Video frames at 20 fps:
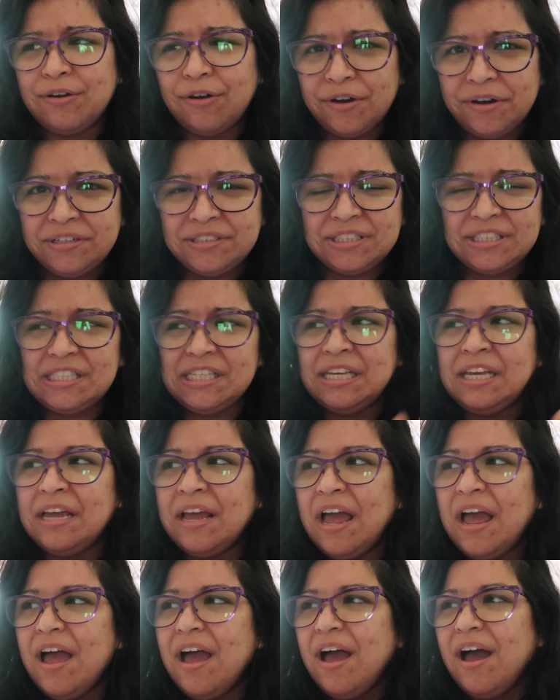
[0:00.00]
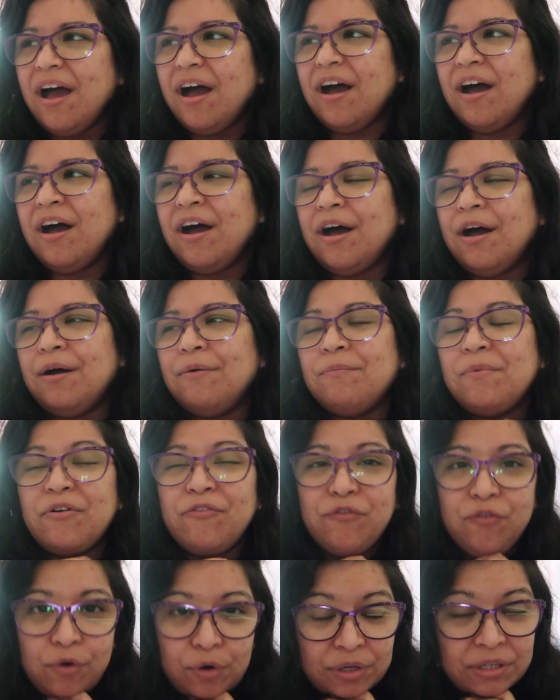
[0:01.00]
artsy
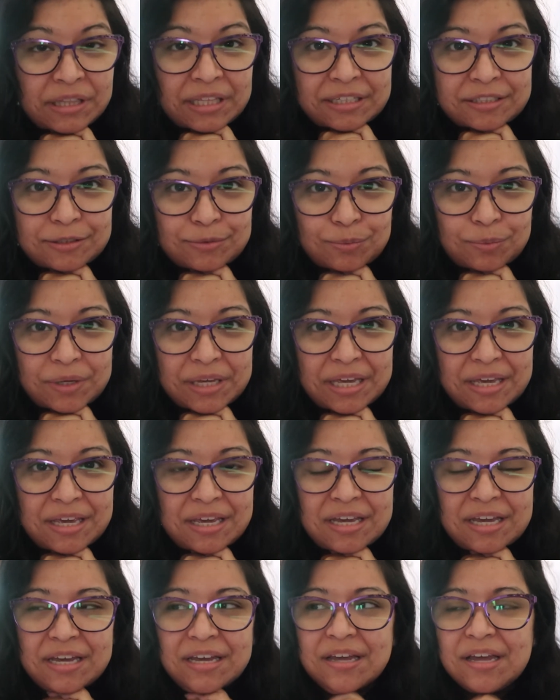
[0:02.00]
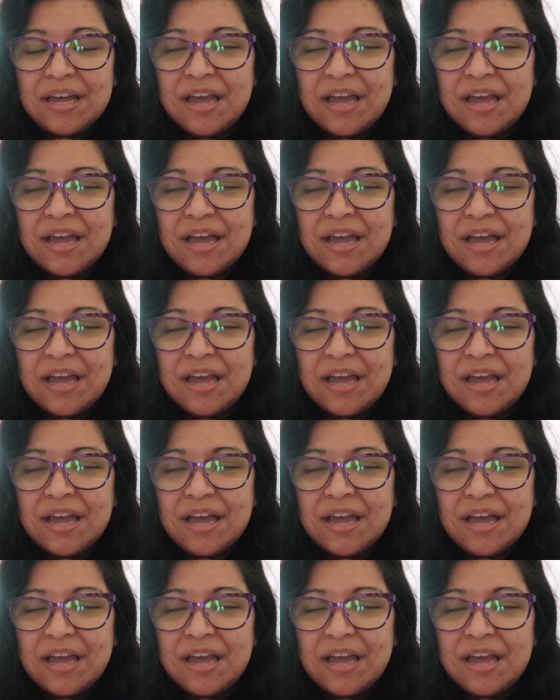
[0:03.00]
for this week.